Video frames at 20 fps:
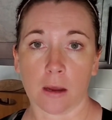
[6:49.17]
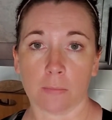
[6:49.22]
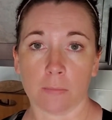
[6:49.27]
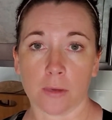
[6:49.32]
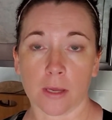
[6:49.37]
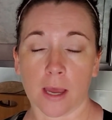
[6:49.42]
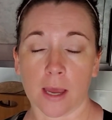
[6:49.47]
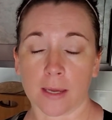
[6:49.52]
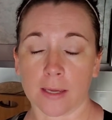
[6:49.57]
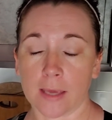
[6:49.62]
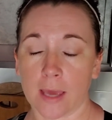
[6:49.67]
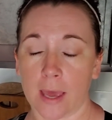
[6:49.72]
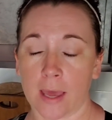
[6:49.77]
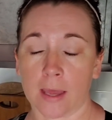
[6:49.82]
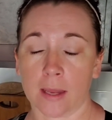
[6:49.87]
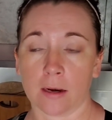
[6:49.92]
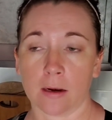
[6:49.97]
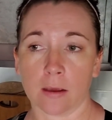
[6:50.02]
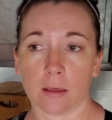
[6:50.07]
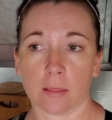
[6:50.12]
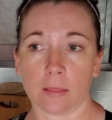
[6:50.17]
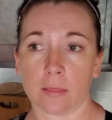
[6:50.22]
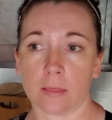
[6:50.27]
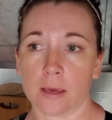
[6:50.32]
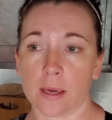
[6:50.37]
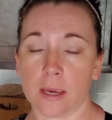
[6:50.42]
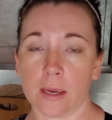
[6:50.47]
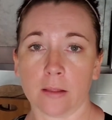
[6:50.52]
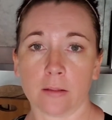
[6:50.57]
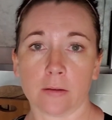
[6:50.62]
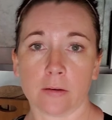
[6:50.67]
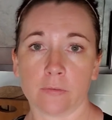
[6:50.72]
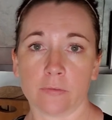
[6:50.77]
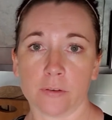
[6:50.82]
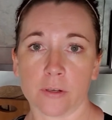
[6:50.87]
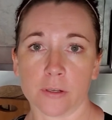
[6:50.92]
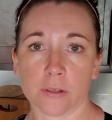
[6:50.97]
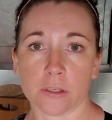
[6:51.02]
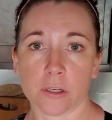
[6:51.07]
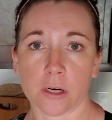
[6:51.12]
again, the Inclin
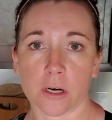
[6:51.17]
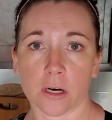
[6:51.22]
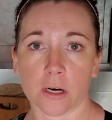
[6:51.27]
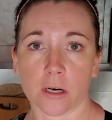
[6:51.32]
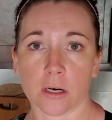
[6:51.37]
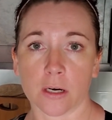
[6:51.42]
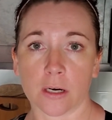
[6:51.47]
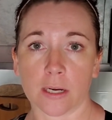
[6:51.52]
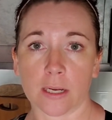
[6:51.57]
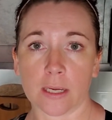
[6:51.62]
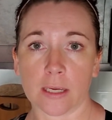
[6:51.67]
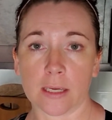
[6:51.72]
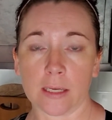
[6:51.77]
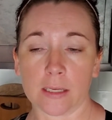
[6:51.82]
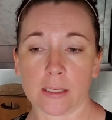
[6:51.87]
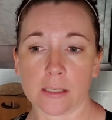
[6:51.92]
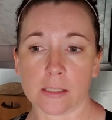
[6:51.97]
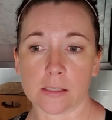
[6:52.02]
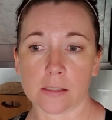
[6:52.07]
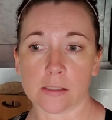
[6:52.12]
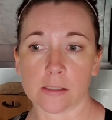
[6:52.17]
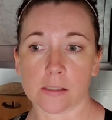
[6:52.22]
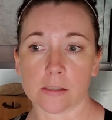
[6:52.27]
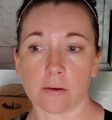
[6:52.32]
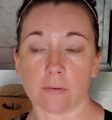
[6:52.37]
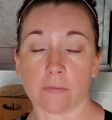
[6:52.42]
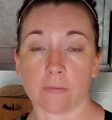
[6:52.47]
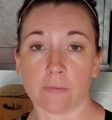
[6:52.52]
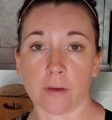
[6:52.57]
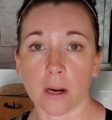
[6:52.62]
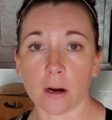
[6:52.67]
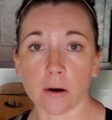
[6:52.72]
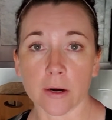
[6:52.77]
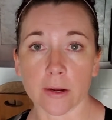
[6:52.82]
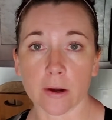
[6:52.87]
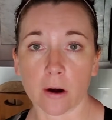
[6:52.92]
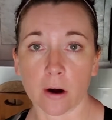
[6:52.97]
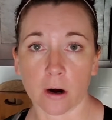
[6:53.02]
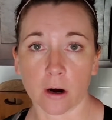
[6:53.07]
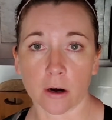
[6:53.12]
filter is
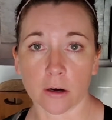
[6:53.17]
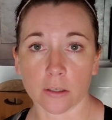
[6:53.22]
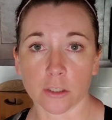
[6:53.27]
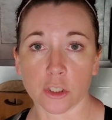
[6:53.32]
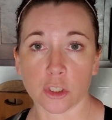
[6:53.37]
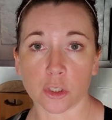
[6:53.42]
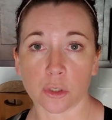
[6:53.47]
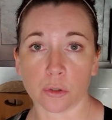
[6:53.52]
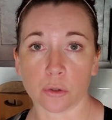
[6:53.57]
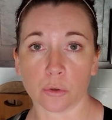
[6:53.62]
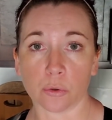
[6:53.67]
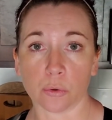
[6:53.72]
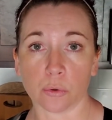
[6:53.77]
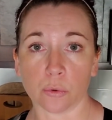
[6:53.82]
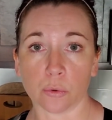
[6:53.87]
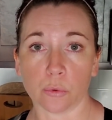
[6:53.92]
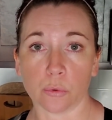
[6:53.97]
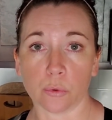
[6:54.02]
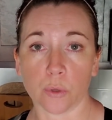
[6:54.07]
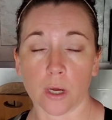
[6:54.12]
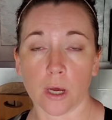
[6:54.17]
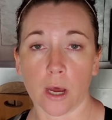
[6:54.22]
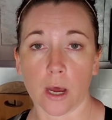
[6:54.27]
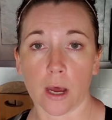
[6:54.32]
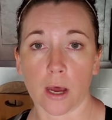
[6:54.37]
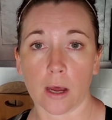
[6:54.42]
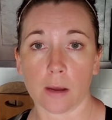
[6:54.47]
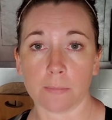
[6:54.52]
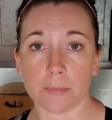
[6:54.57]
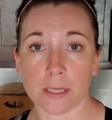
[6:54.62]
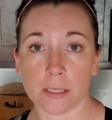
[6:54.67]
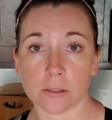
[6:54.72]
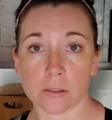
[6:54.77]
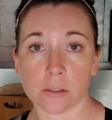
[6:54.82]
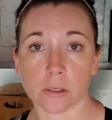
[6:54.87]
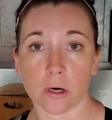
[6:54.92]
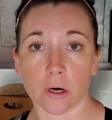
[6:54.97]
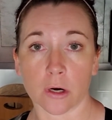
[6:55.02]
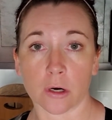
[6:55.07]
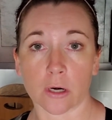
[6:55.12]
very hard to
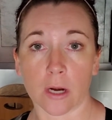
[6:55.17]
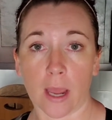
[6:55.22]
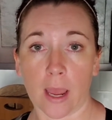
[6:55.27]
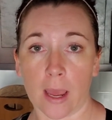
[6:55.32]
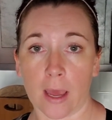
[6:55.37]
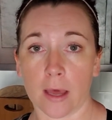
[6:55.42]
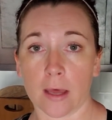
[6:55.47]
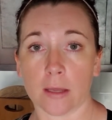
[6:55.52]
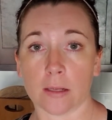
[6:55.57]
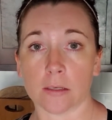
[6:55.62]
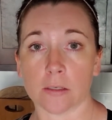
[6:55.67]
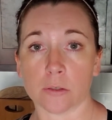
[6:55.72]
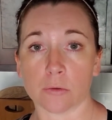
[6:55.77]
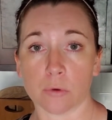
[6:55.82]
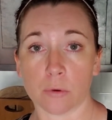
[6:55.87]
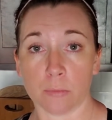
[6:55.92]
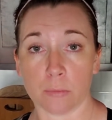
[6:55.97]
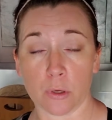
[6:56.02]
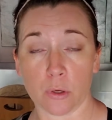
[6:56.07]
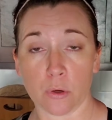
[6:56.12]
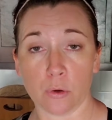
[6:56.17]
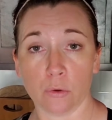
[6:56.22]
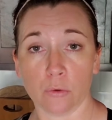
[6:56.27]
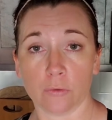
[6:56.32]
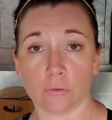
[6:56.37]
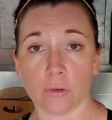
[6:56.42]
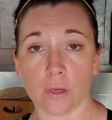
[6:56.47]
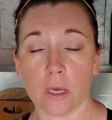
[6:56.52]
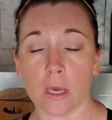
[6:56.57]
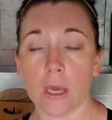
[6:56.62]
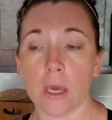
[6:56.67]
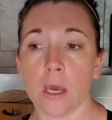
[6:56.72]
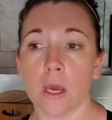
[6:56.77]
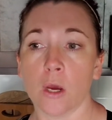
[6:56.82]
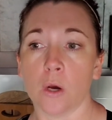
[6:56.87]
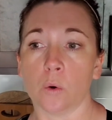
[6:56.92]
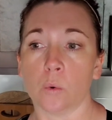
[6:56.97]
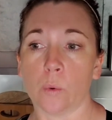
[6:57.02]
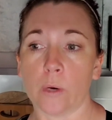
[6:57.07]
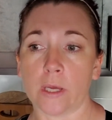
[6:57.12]
insert and remove,
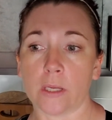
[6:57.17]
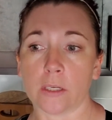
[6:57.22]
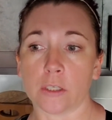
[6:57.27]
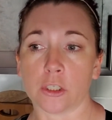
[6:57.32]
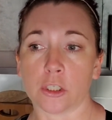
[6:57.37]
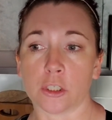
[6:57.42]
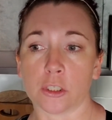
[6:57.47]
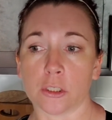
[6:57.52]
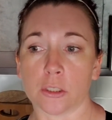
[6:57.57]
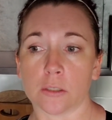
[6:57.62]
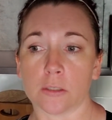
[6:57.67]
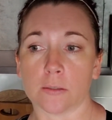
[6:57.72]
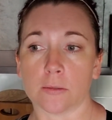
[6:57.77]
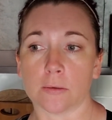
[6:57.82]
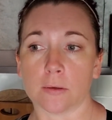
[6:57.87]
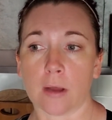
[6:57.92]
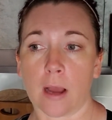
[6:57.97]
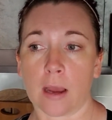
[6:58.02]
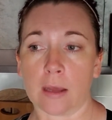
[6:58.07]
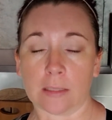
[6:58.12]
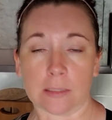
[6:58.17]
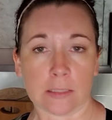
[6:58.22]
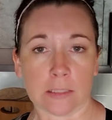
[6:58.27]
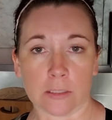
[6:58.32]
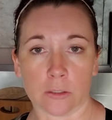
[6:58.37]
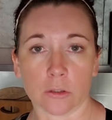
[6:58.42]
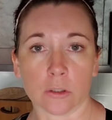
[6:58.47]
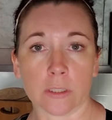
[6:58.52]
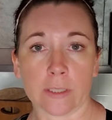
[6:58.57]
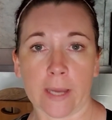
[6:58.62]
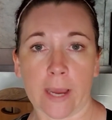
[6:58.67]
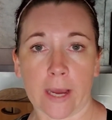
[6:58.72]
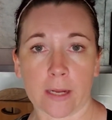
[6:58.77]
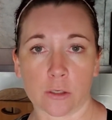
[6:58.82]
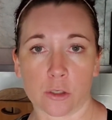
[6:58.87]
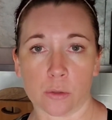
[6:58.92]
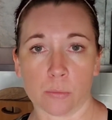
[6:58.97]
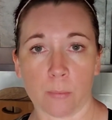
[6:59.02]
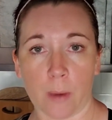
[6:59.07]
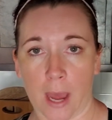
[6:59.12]
which I literally had
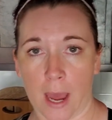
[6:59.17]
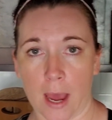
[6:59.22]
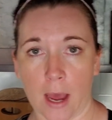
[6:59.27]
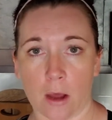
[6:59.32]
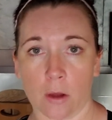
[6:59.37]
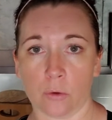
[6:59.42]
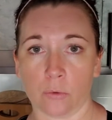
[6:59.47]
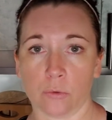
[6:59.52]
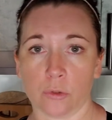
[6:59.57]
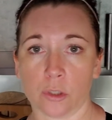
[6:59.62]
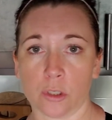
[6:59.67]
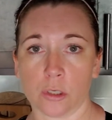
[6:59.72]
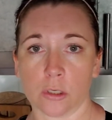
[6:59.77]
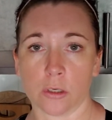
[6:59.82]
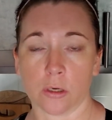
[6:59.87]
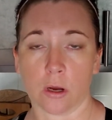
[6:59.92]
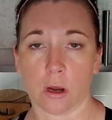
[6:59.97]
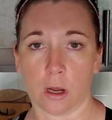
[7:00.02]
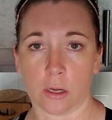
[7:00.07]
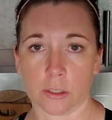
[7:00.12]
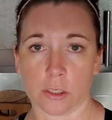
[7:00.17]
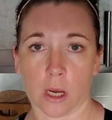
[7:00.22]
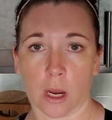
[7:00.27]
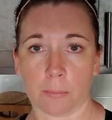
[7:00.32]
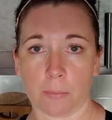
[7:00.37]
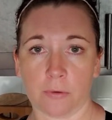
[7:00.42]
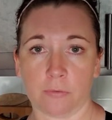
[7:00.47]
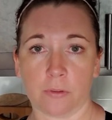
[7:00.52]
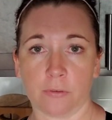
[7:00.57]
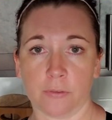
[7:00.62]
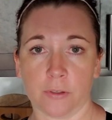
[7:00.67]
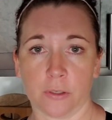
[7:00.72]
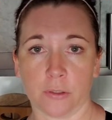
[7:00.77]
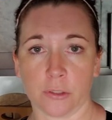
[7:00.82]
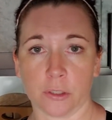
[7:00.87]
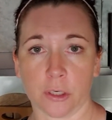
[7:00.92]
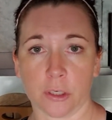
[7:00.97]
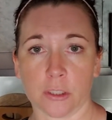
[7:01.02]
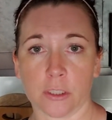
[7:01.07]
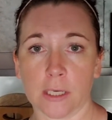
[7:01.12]
to pound on top of the
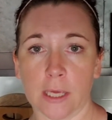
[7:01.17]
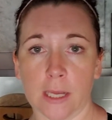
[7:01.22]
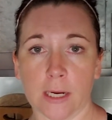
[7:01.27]
filter to get